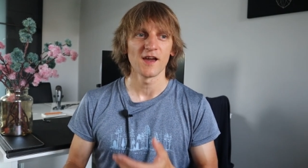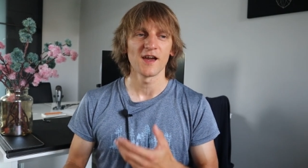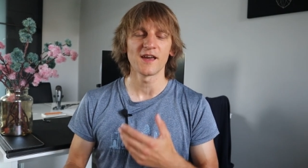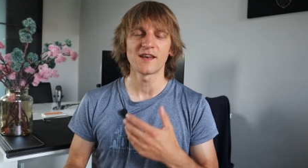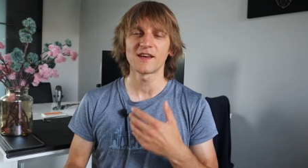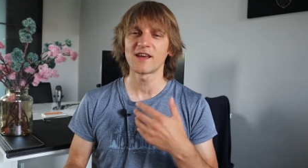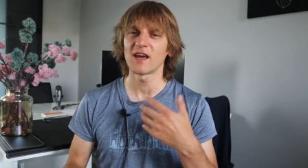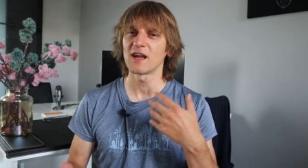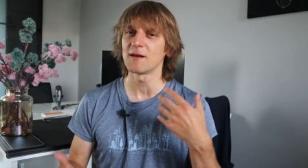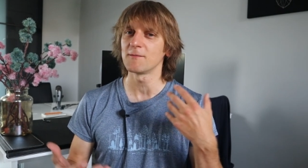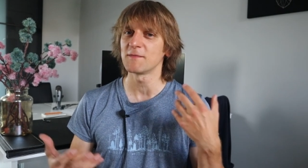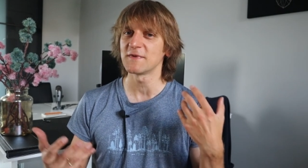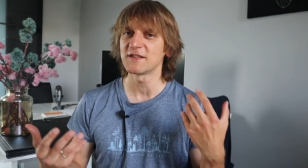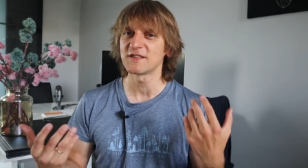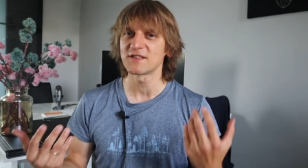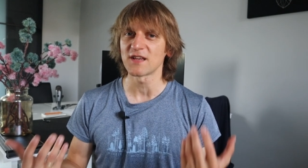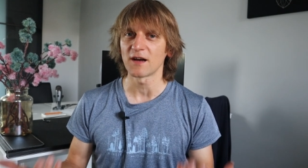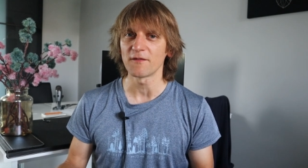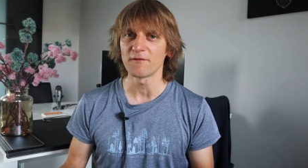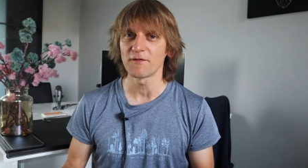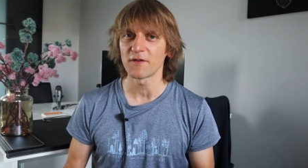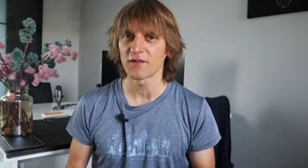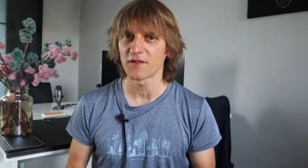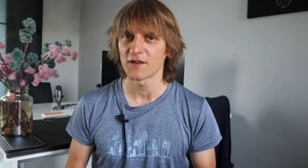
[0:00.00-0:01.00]
It can be
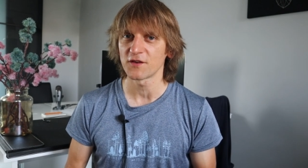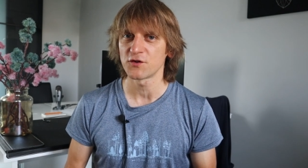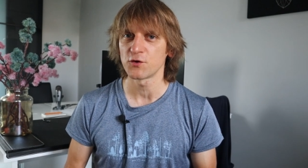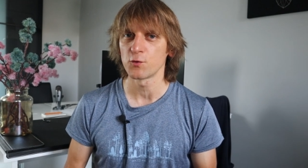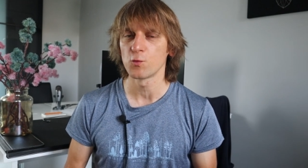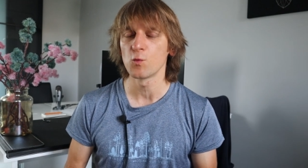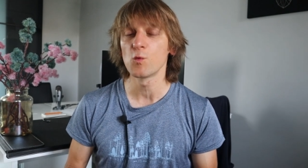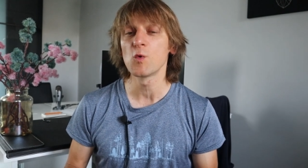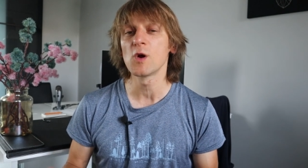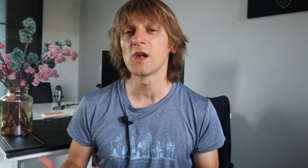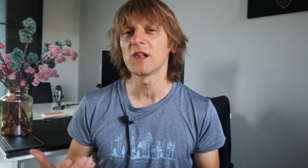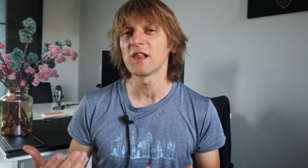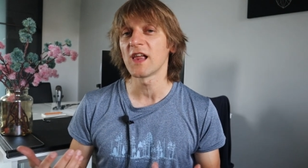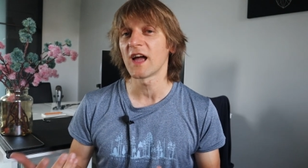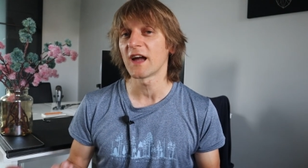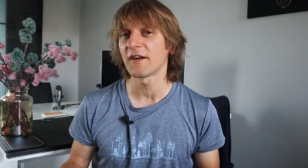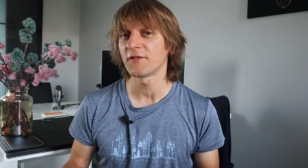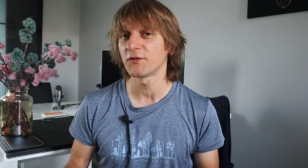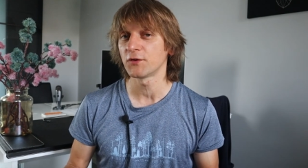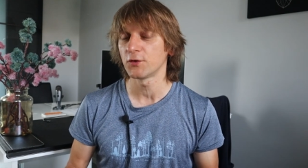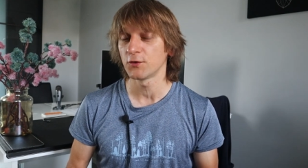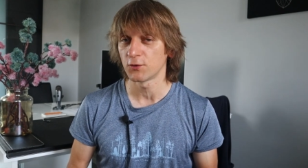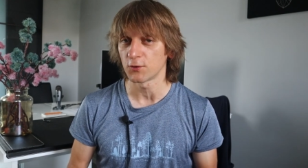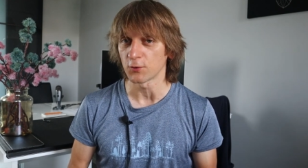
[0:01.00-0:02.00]
something that you will
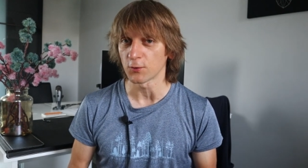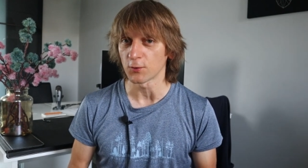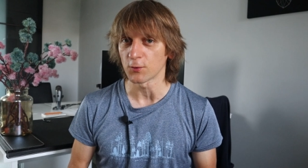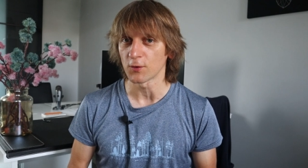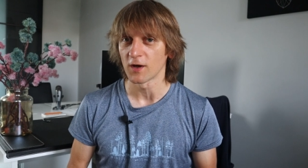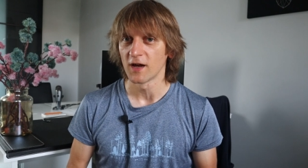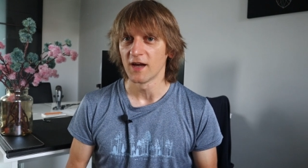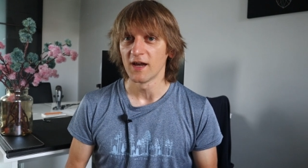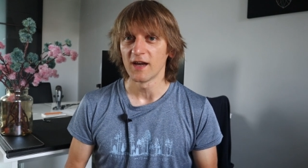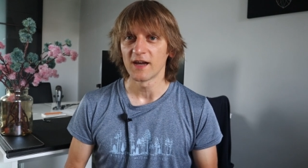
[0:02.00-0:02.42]
have to do.